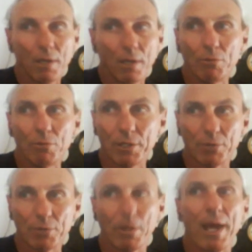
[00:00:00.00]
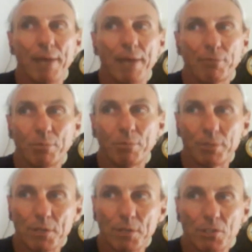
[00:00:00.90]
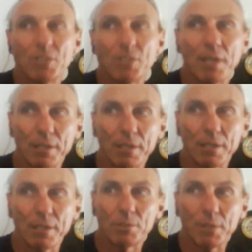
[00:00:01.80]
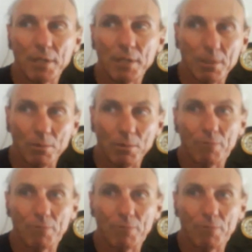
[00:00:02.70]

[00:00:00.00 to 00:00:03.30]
if you look at the graphs where speech intelligibility